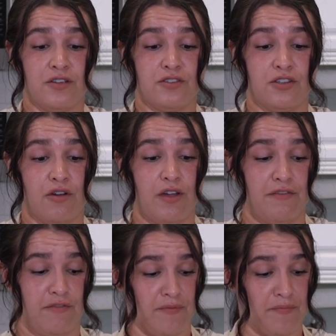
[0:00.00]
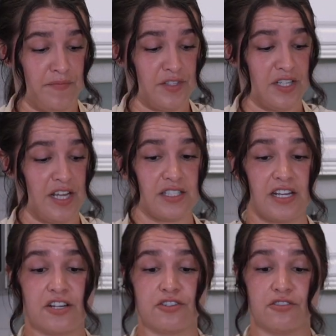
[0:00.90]
So if today's
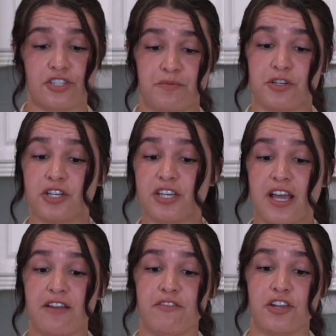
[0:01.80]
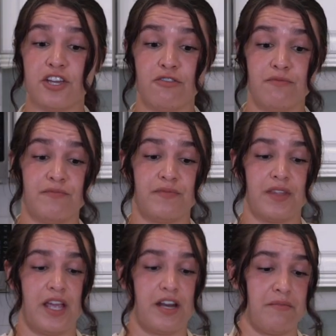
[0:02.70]
National Chip Cookie Day for you,
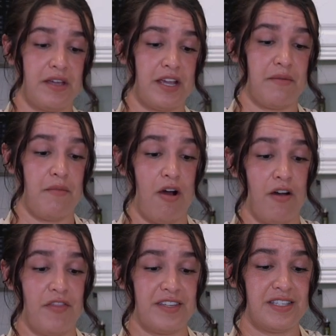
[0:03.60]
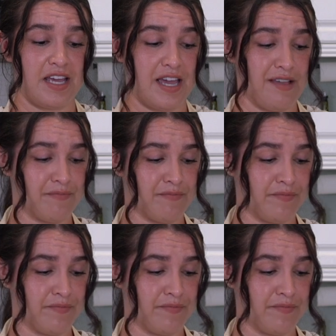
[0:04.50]
and you're making them on this day,